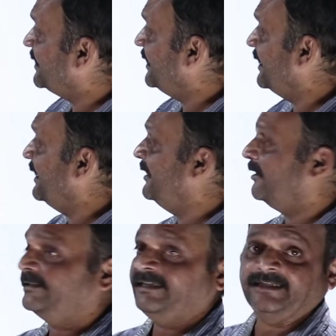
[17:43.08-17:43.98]
and end
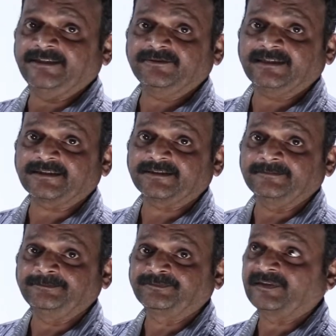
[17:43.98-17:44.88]
on the negative charge.
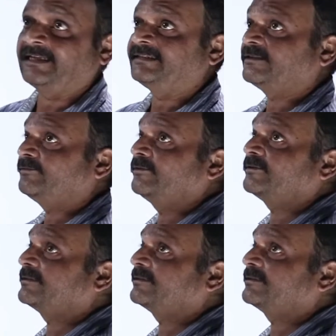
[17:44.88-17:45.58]
Lines of force will